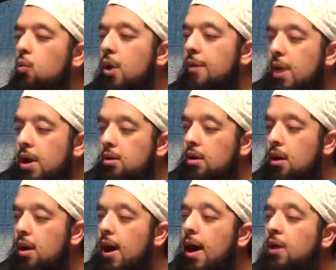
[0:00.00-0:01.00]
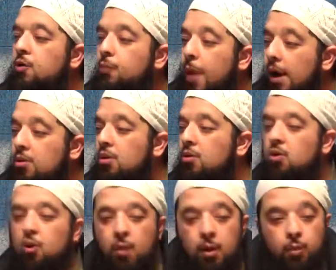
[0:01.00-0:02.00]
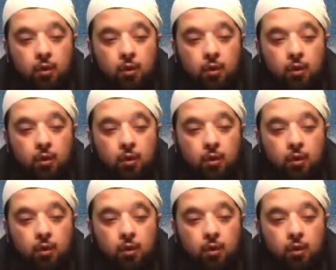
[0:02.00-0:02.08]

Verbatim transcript: Women expect to be